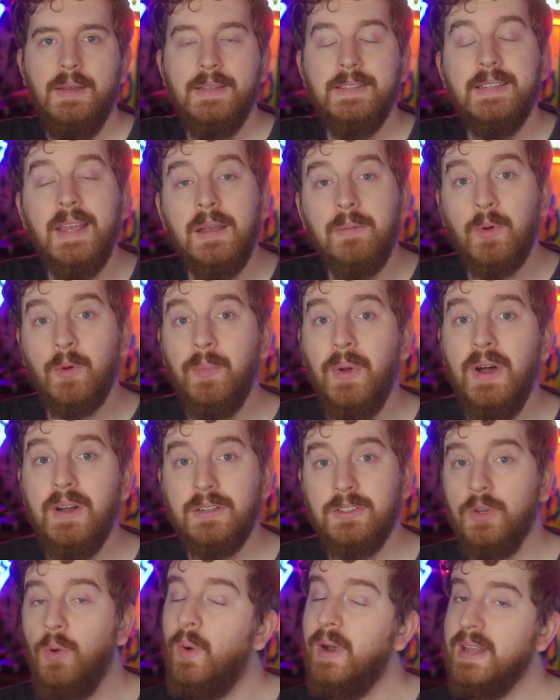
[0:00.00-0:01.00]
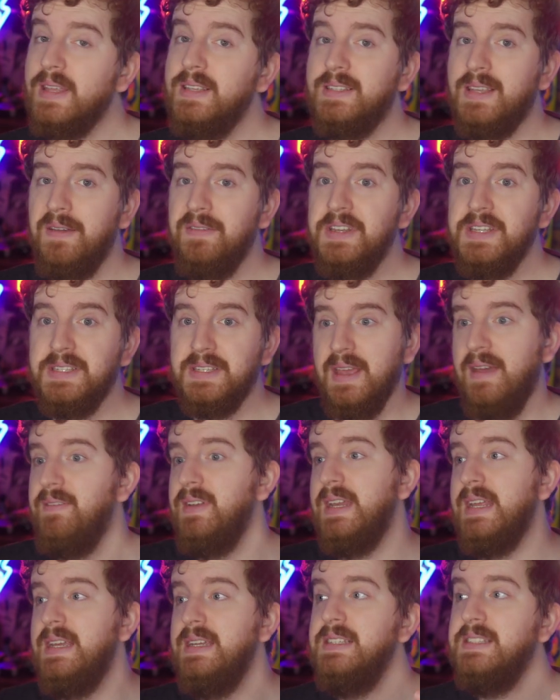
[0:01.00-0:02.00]
Cyberpunk
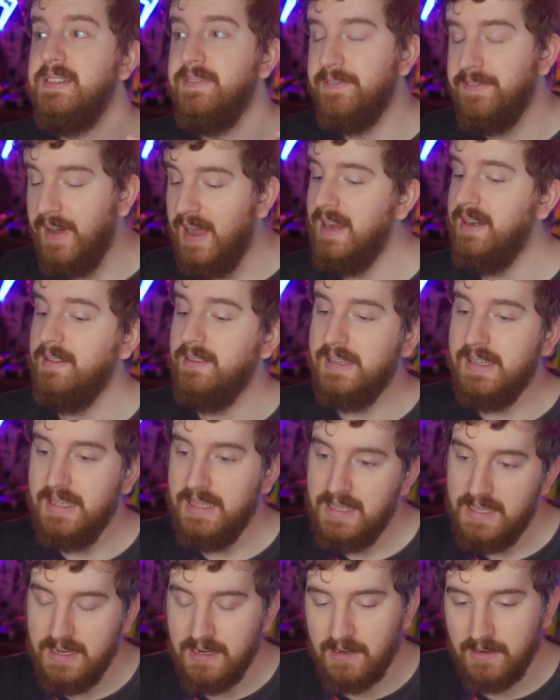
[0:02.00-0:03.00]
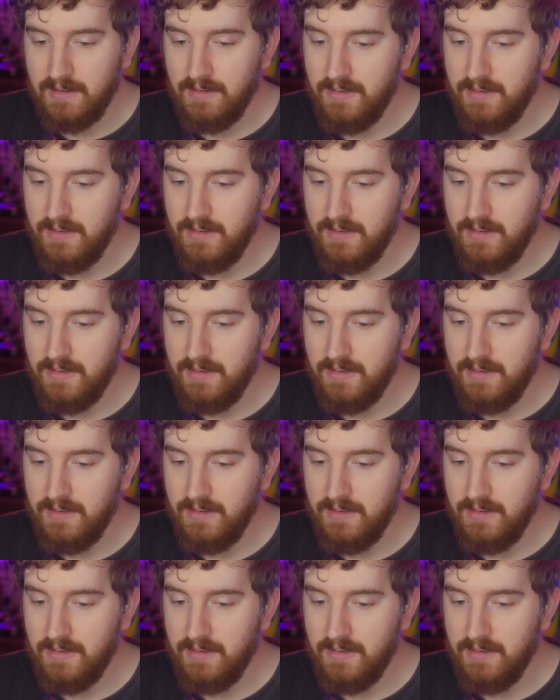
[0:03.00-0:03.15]
2077 is finally here.